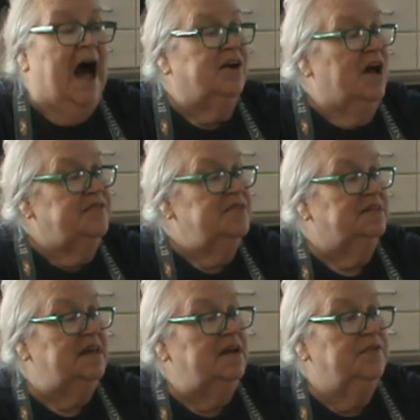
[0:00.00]
I got the
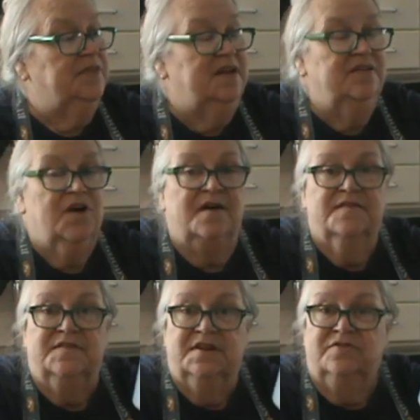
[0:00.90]
link for these
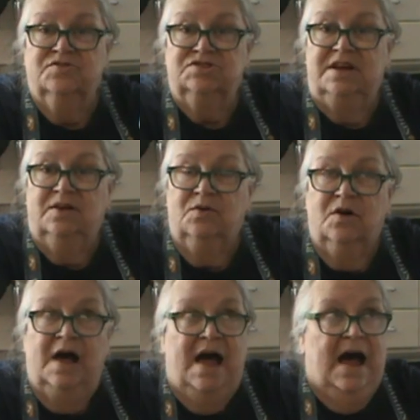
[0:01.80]
off of another
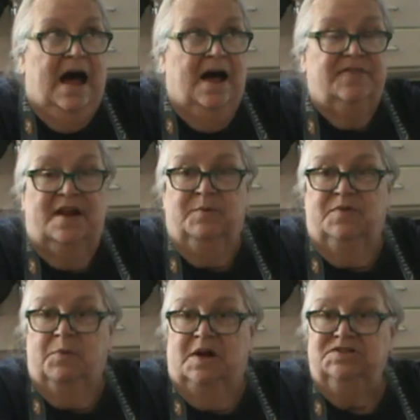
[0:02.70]
channel that I
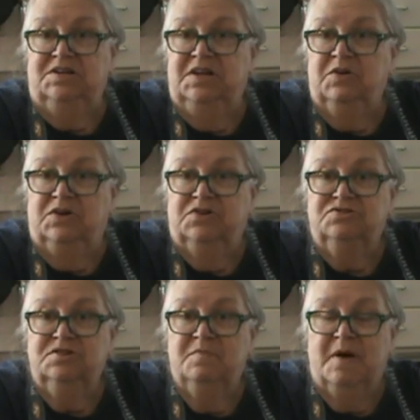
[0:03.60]
was watching here on
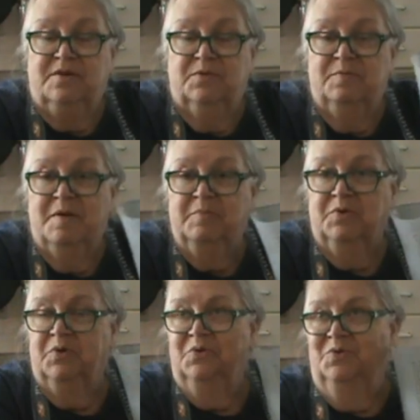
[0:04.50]
YouTube. I don't remember
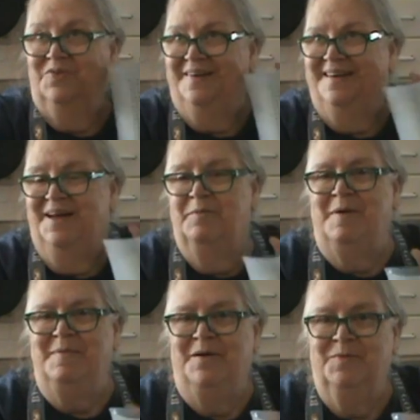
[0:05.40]
whose.
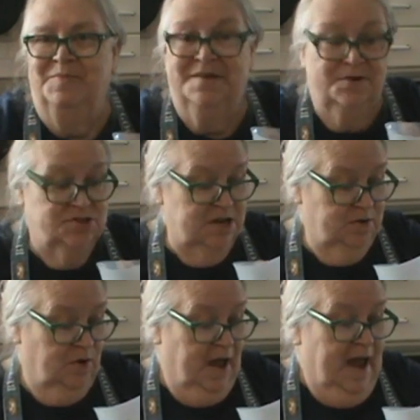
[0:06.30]
Maybe a homesteader
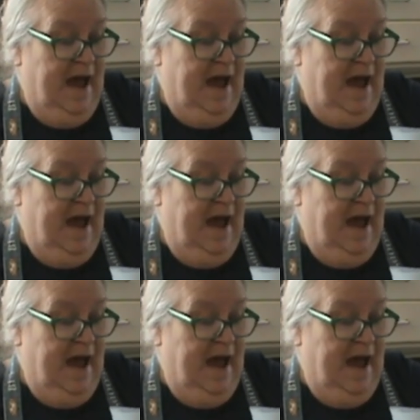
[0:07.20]
channel.